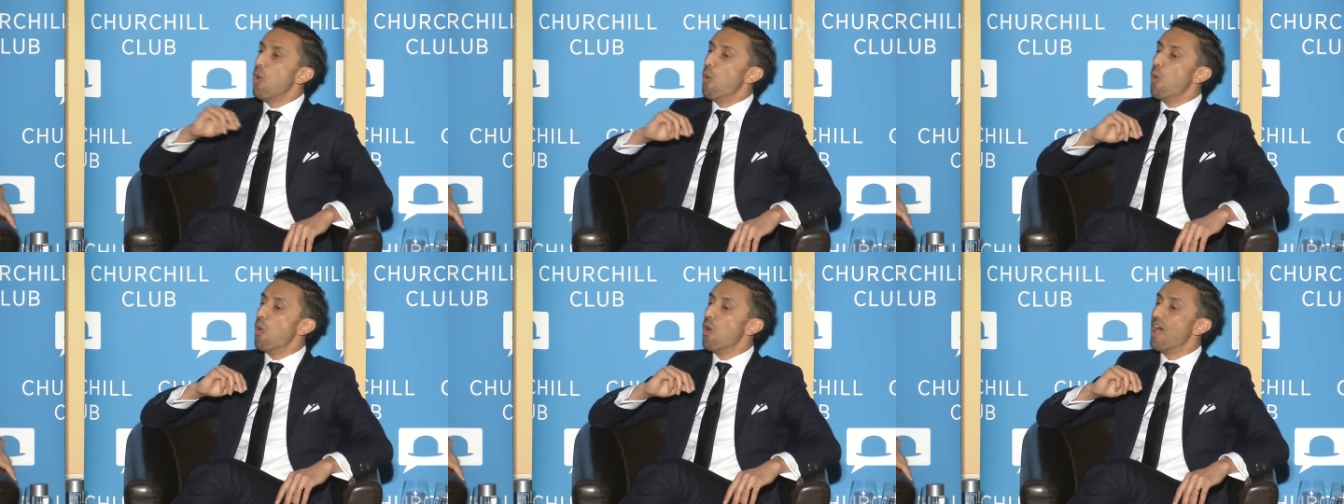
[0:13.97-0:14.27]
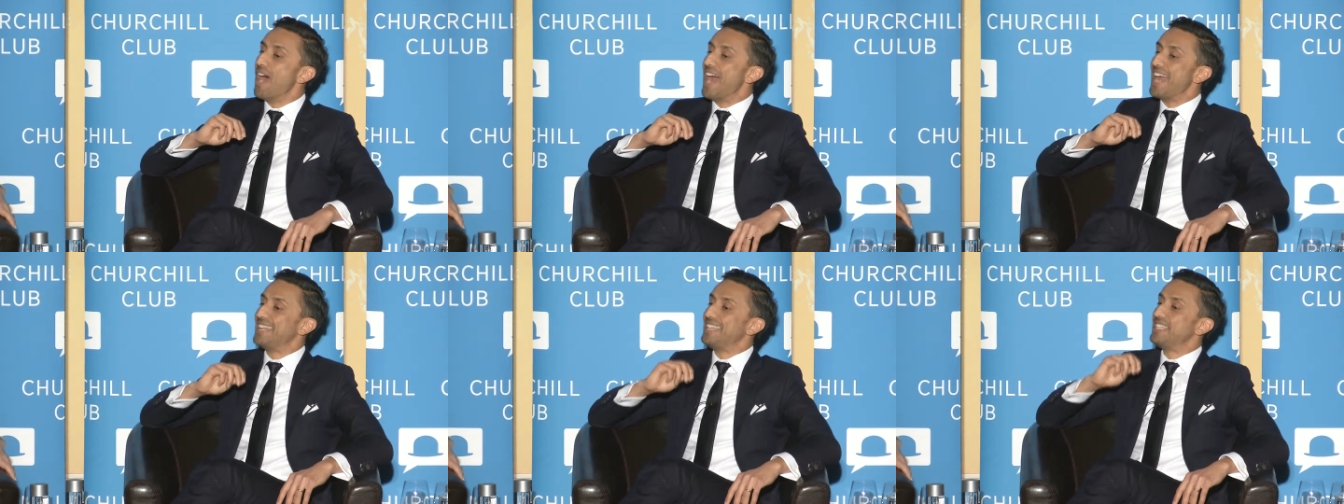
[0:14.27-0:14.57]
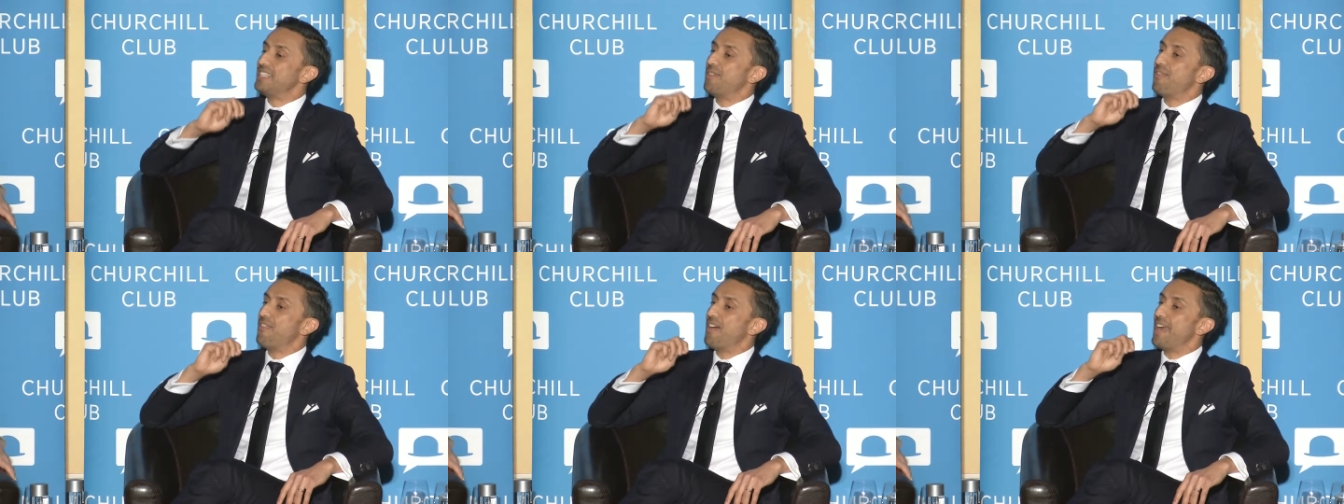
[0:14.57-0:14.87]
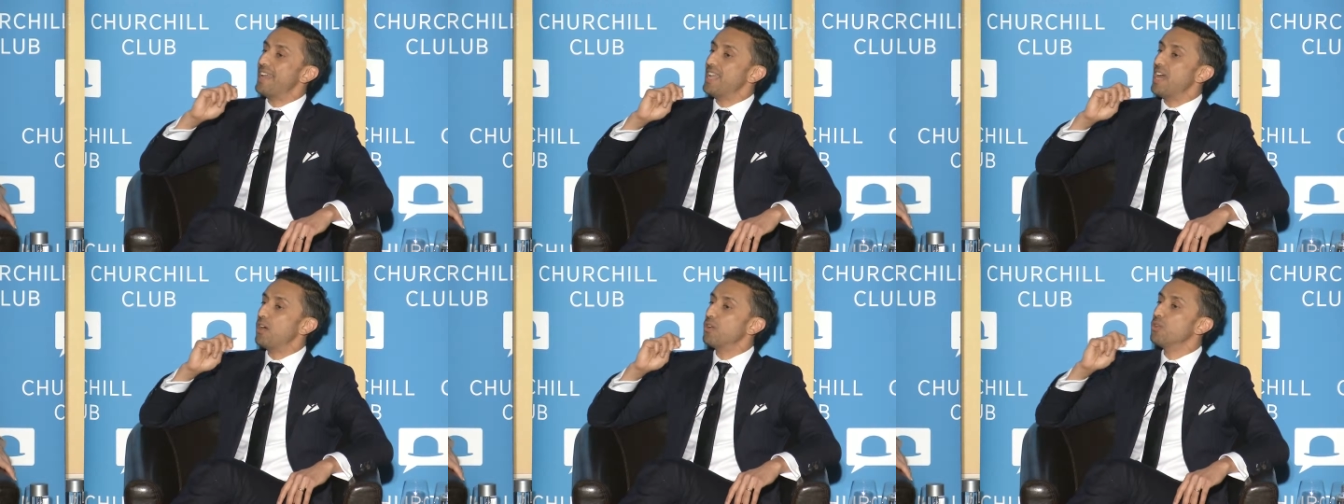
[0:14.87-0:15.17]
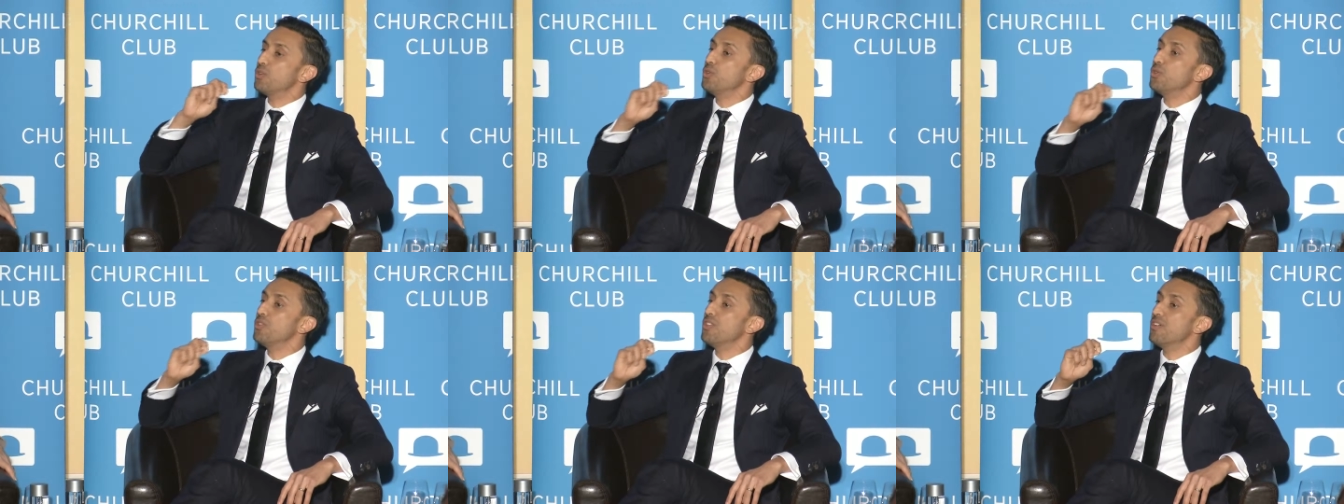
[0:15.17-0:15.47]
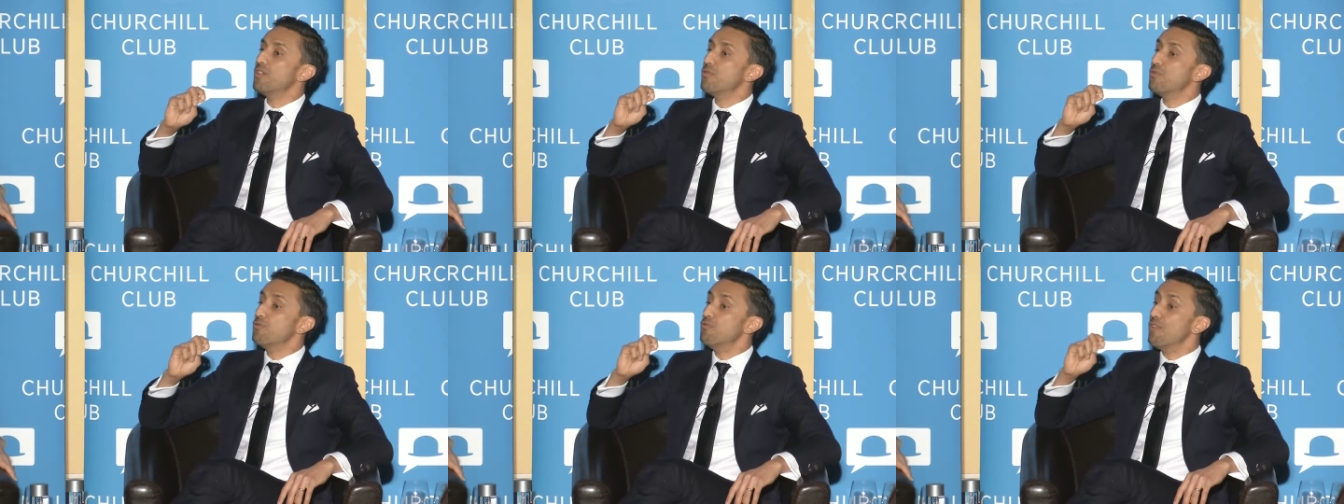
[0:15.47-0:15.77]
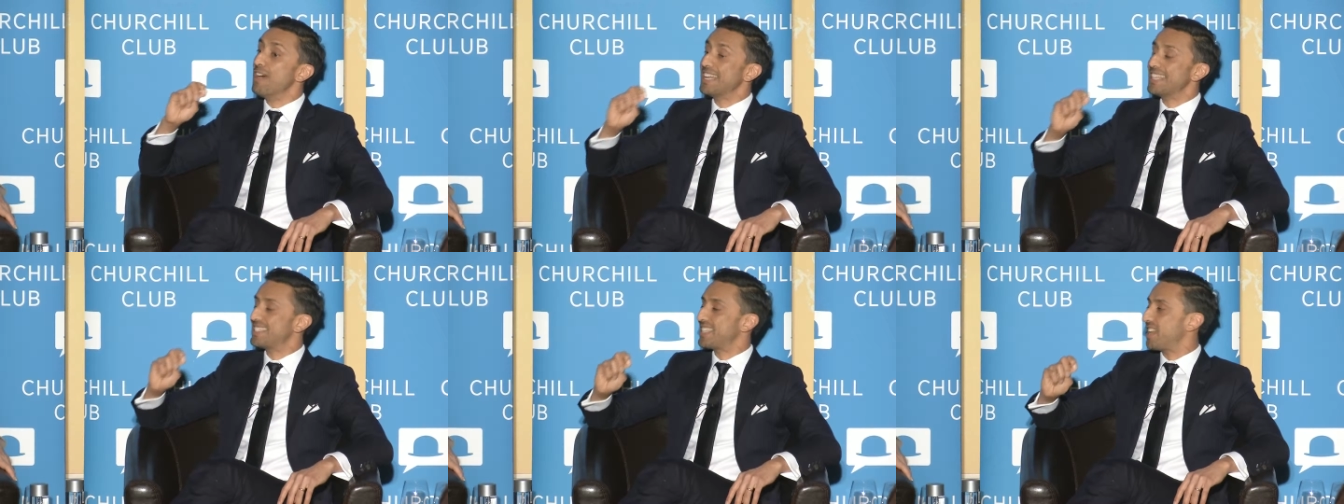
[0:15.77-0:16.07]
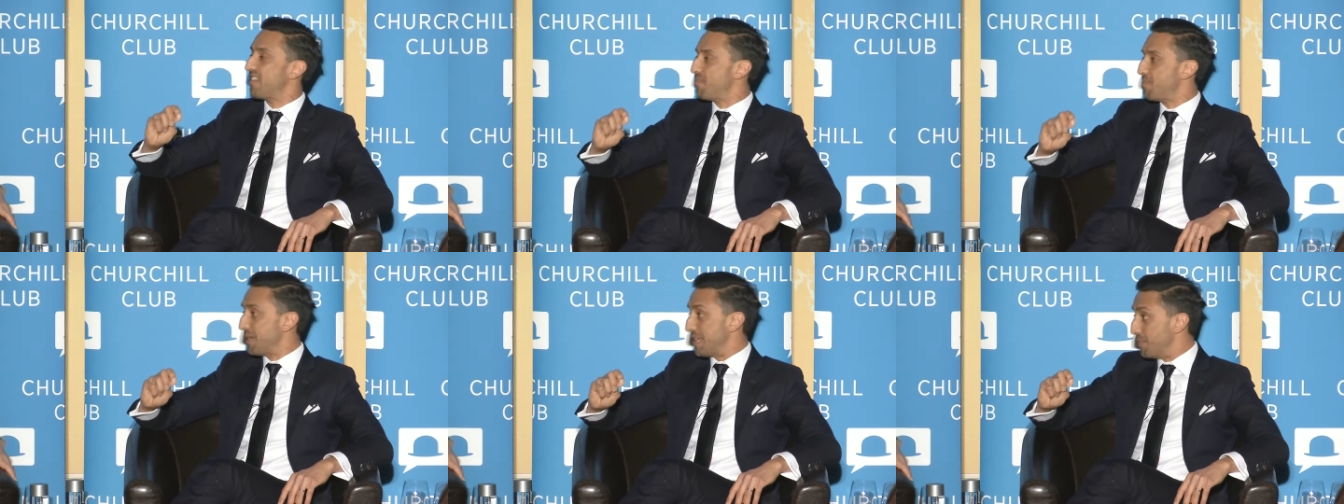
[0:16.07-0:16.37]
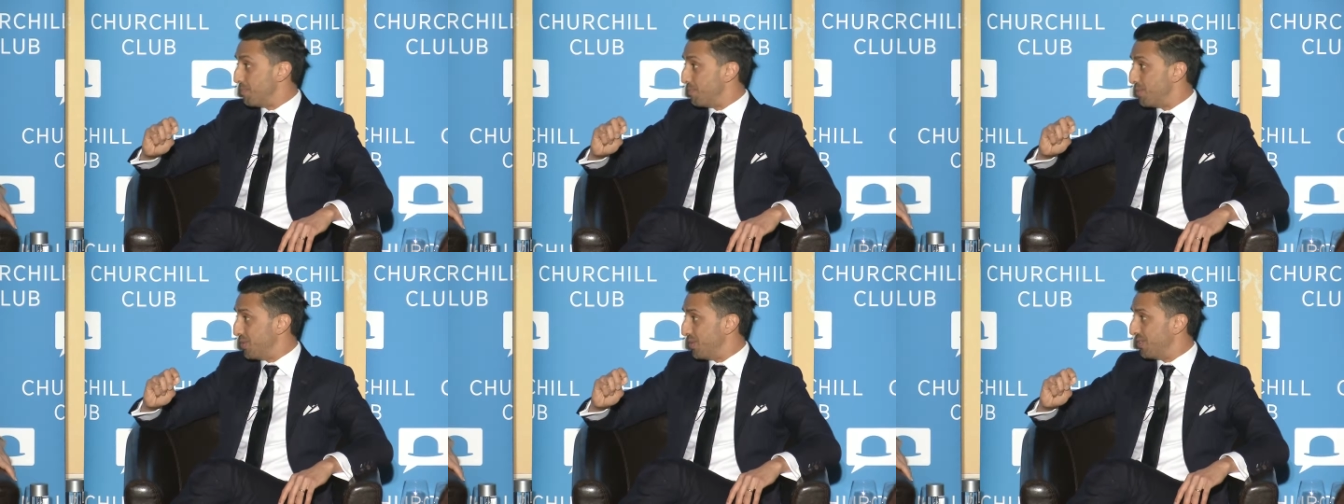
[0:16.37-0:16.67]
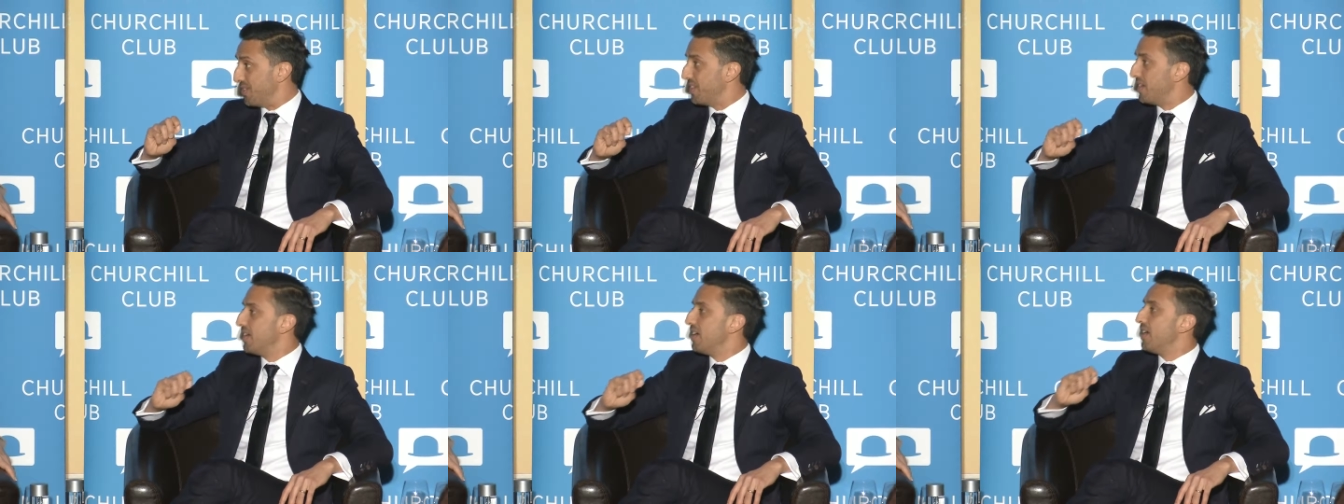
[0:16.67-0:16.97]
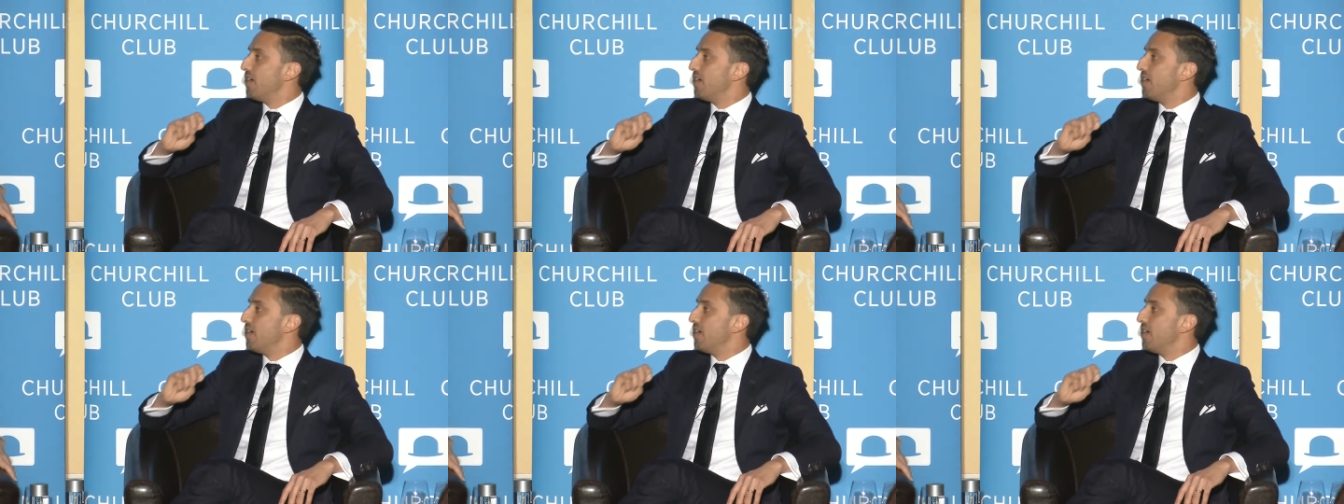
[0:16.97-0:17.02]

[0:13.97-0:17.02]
or I need to find out who the right set of people